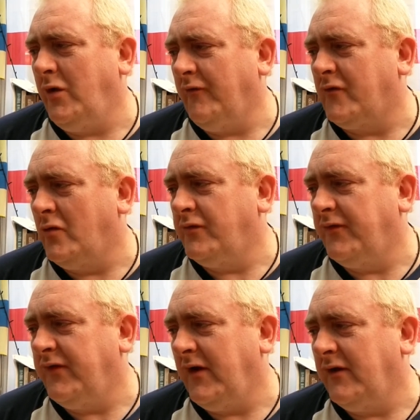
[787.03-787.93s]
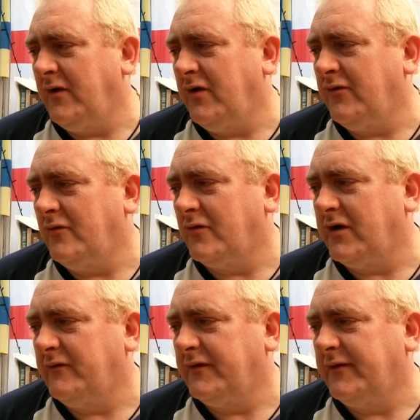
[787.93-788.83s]
when I've come to check the original
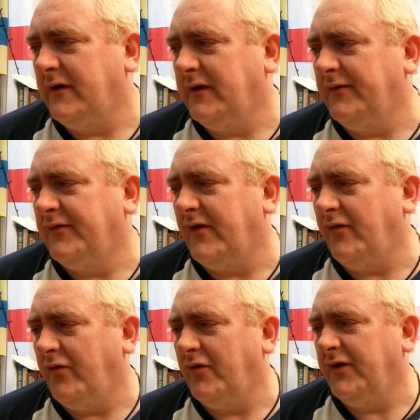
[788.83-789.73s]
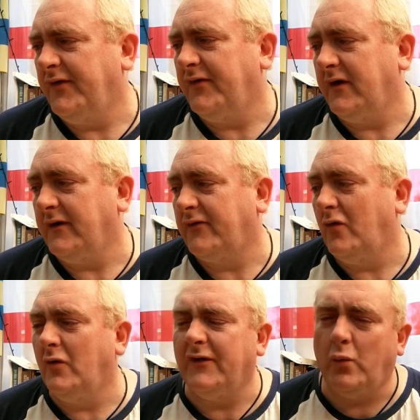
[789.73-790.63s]
gravity, it's 1036,
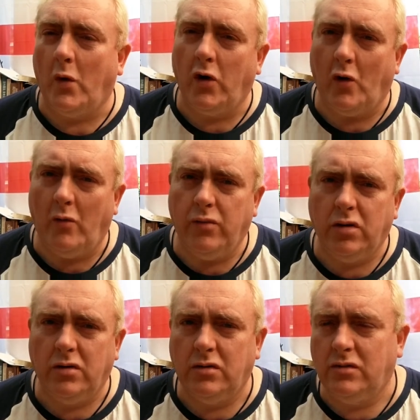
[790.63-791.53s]
so it's 1 up.